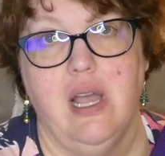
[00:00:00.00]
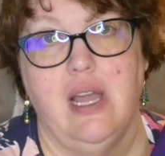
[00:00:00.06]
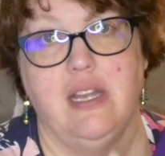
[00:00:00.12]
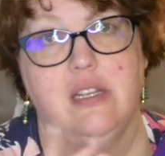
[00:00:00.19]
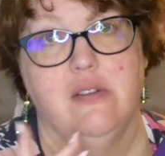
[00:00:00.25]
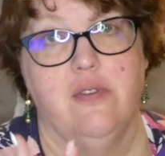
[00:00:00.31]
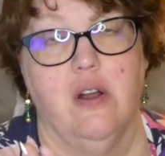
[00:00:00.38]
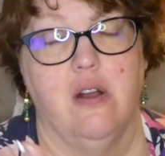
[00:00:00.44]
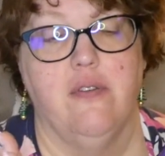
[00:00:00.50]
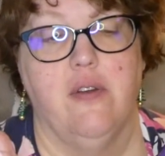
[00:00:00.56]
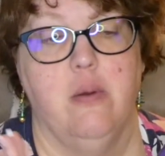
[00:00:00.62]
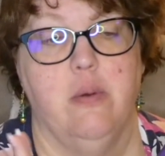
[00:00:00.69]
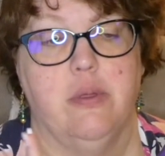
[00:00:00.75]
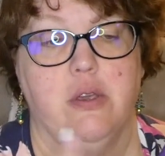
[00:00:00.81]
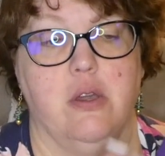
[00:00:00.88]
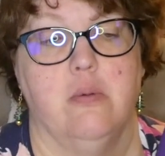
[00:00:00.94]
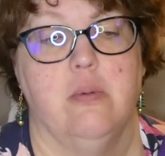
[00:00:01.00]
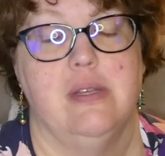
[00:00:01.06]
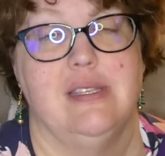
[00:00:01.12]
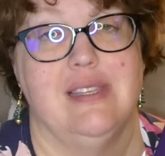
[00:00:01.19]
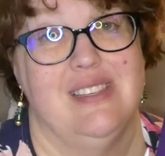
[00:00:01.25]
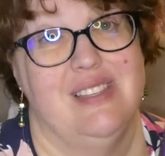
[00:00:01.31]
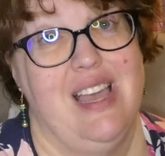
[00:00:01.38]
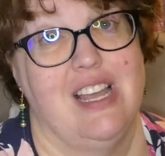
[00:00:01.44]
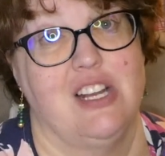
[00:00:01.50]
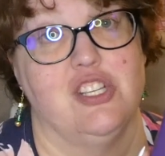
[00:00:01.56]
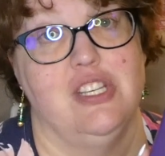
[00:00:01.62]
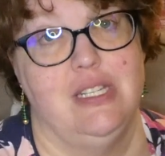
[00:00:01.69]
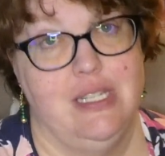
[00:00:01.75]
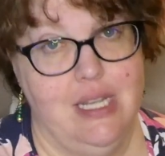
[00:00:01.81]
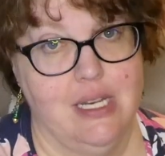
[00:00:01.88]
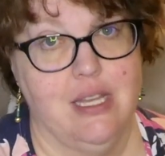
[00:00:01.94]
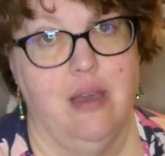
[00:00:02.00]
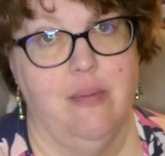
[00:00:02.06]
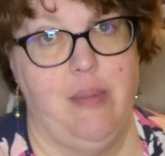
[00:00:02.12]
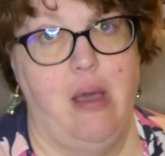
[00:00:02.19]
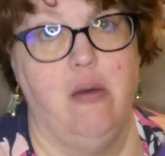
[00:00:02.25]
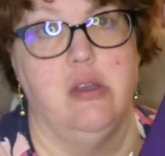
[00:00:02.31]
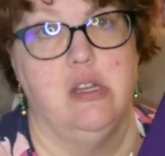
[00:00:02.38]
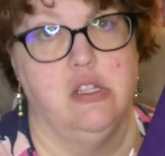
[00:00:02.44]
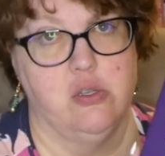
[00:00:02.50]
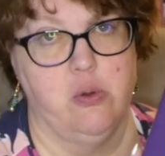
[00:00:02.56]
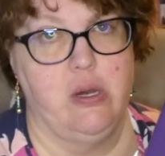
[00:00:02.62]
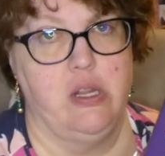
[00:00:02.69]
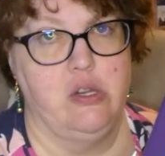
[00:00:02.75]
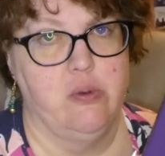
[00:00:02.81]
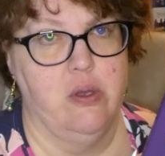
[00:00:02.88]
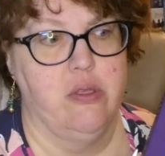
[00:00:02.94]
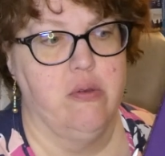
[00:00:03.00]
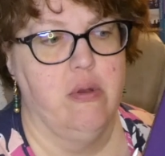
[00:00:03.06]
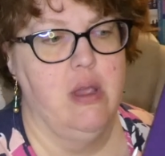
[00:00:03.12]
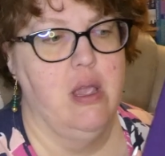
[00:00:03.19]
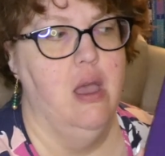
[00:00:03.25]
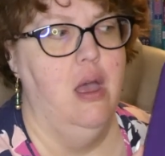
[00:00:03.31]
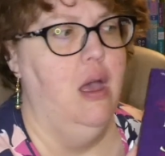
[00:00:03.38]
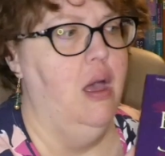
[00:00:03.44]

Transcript: I did verify with Goodreads this actually did come out in 2023.